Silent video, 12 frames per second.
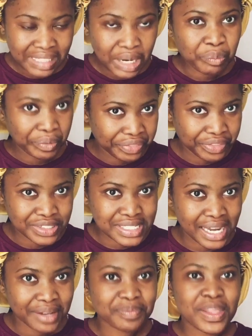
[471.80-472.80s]
worth your
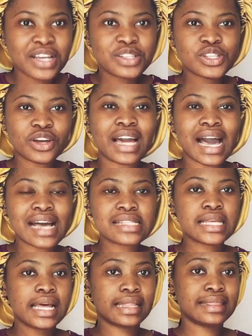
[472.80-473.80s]
time. So guys,
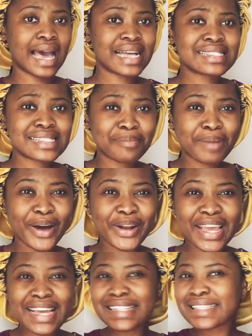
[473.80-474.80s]
that's about
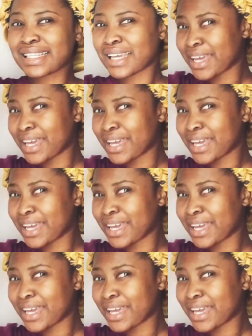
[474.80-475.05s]
it.